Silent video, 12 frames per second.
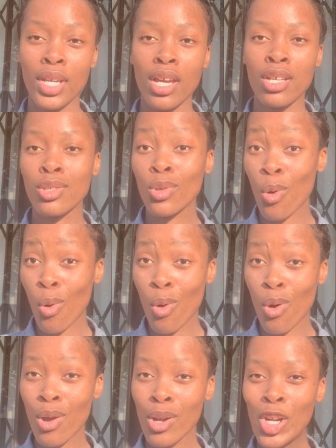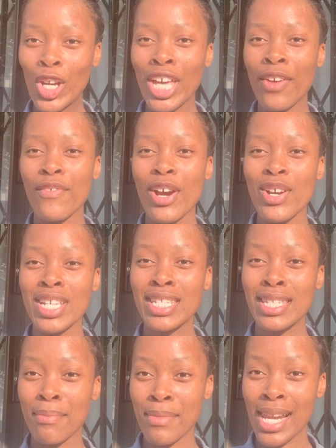Its core looking very
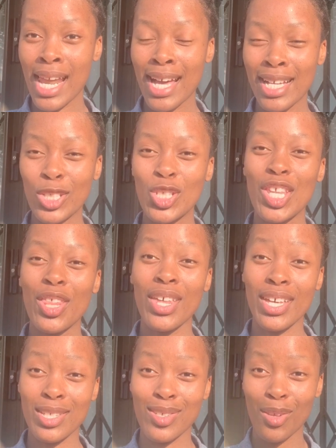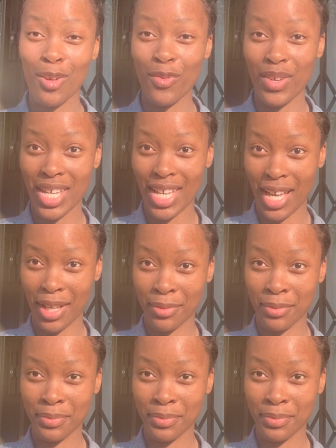similar to this over here.